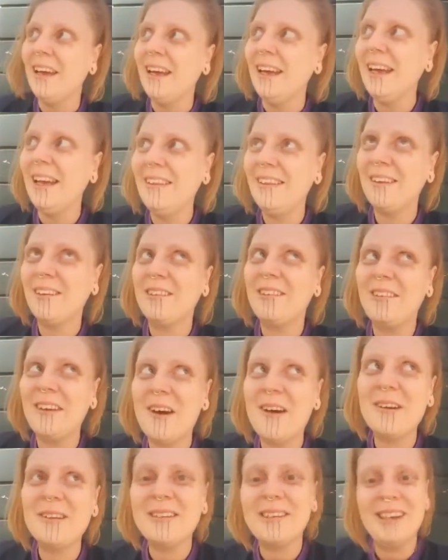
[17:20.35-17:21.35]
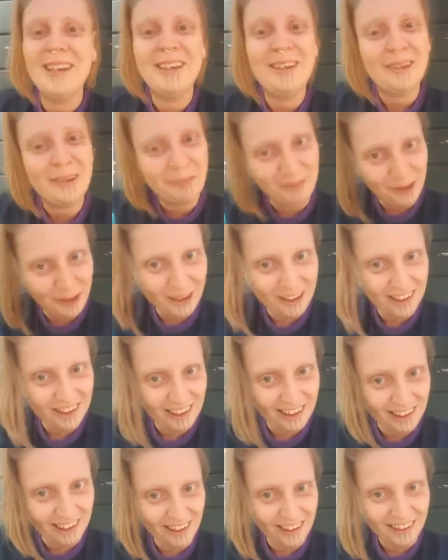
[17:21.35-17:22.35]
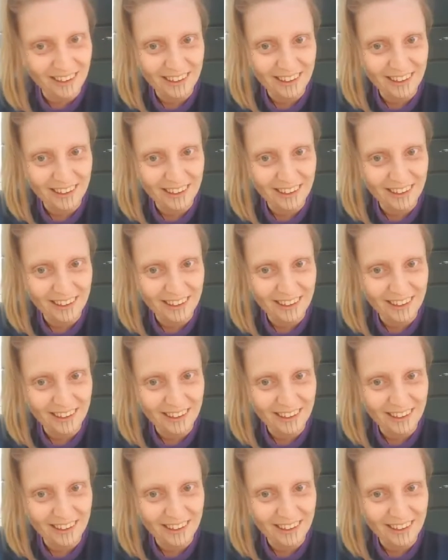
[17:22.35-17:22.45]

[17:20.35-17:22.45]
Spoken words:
in the starseed community,